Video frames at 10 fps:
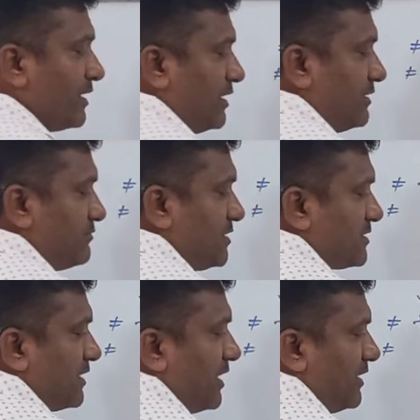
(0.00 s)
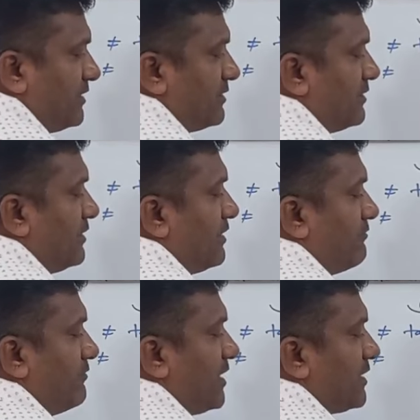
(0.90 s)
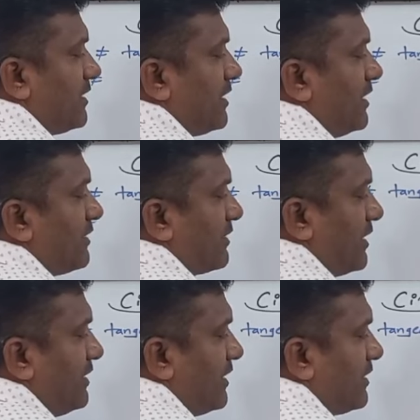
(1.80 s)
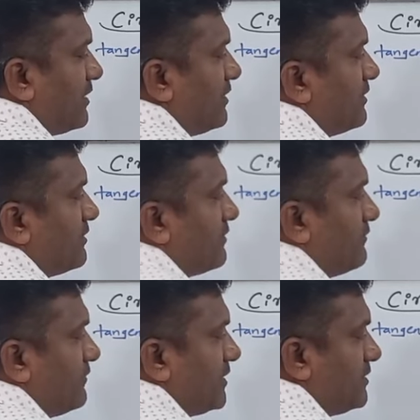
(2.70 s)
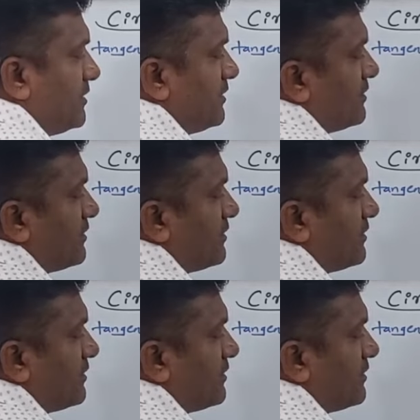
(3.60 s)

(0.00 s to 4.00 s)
If this line making an right angle with the